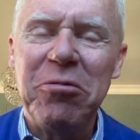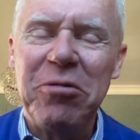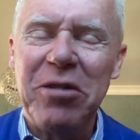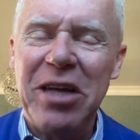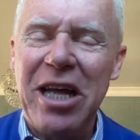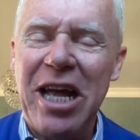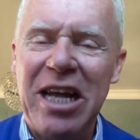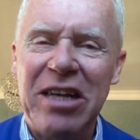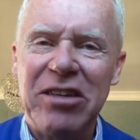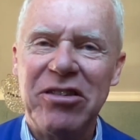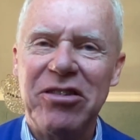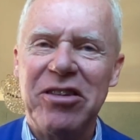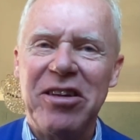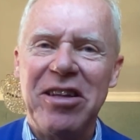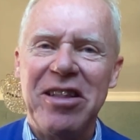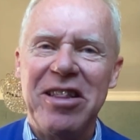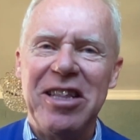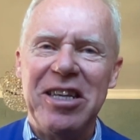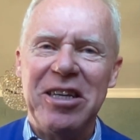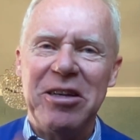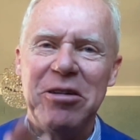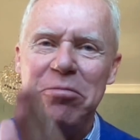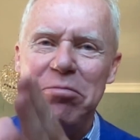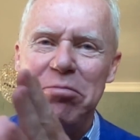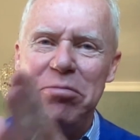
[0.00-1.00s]
as
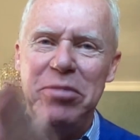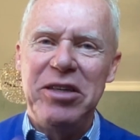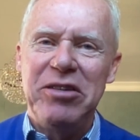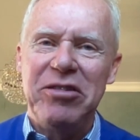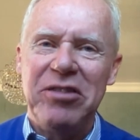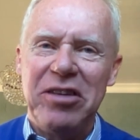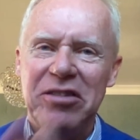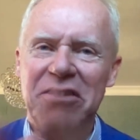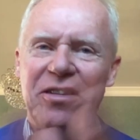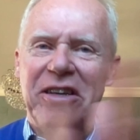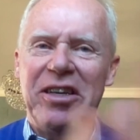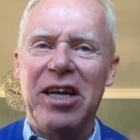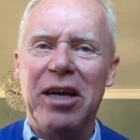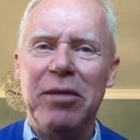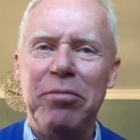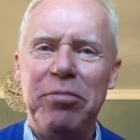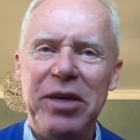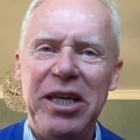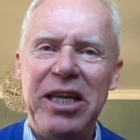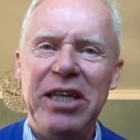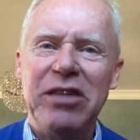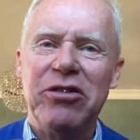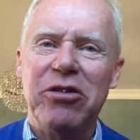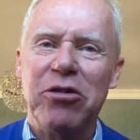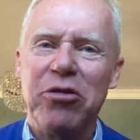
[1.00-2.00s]
the business and
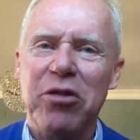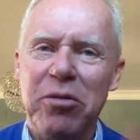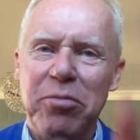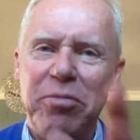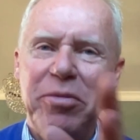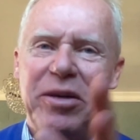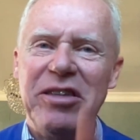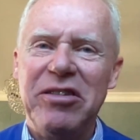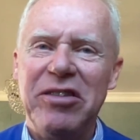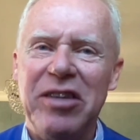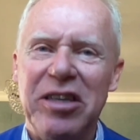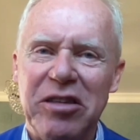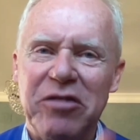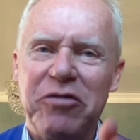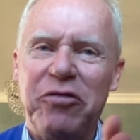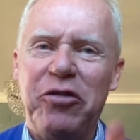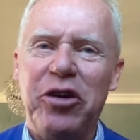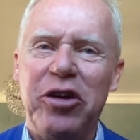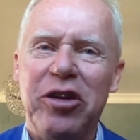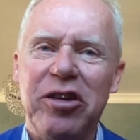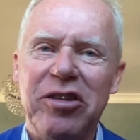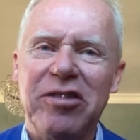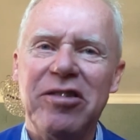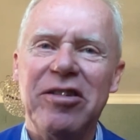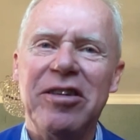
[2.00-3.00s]
IP, so the business
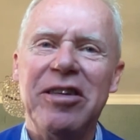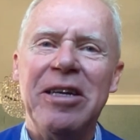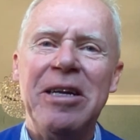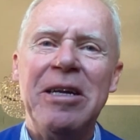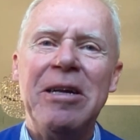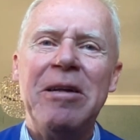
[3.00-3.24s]
first,